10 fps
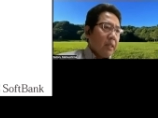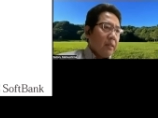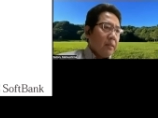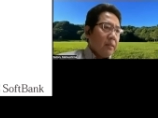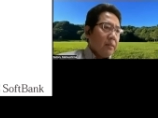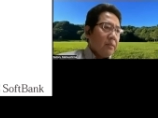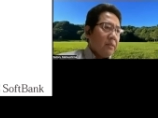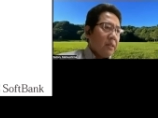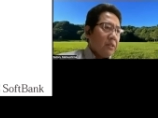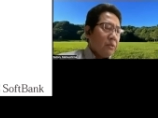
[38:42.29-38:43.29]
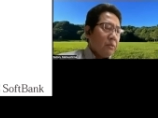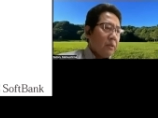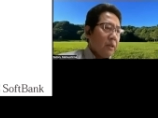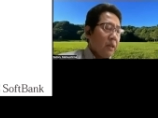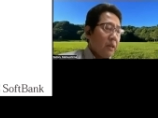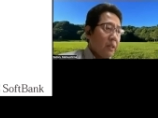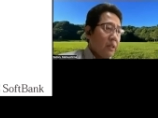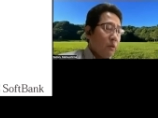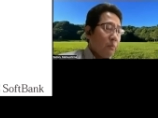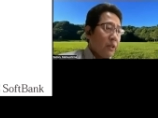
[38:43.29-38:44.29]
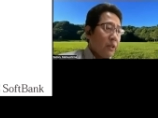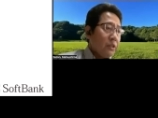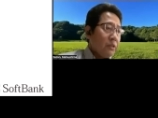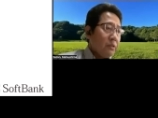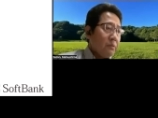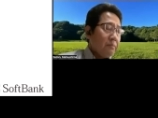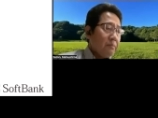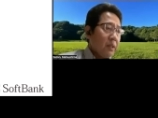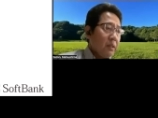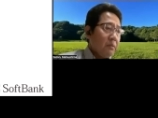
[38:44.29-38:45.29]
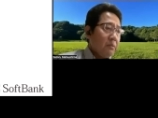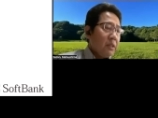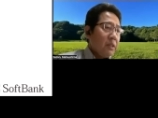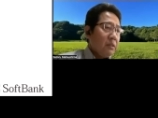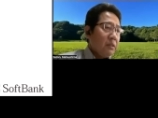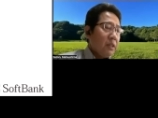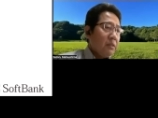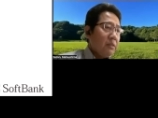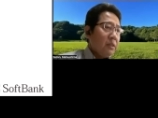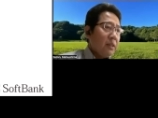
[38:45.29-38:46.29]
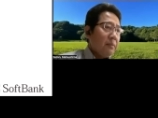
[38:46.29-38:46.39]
session-heavy operation, which increase the